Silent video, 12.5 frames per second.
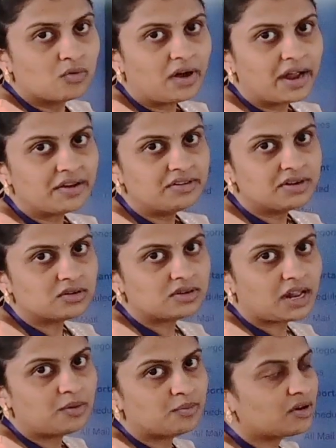5 into
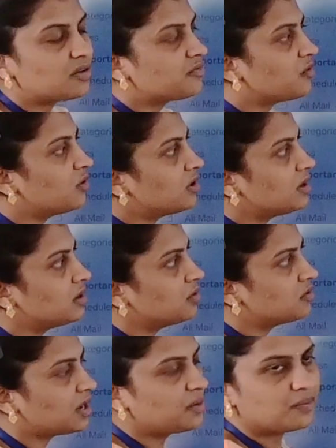10 power 4
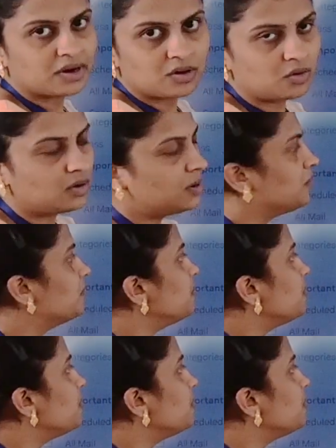Newton per coulomb.